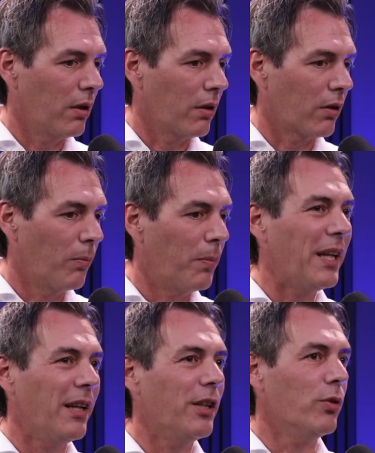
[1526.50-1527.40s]

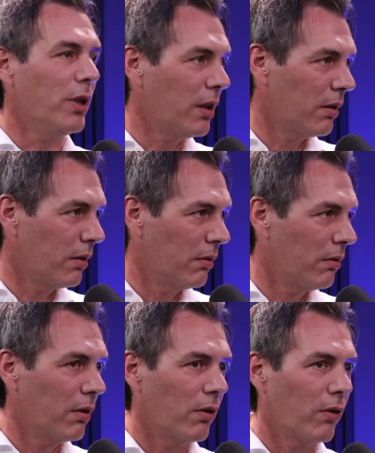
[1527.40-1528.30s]
completely unique.
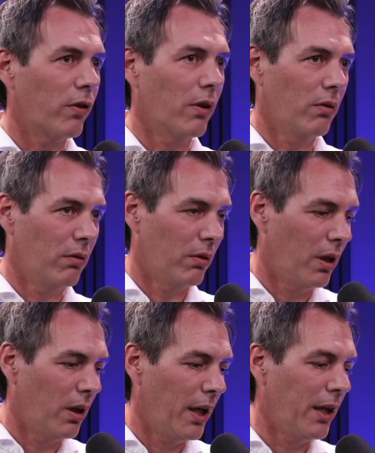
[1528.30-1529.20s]
So
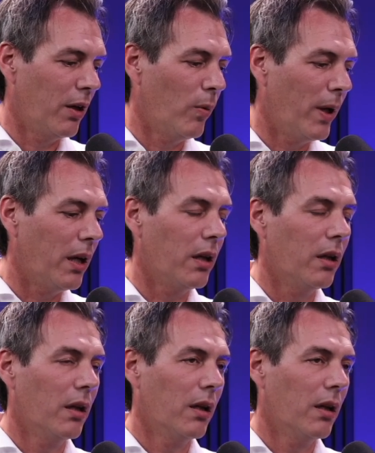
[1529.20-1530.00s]
in a way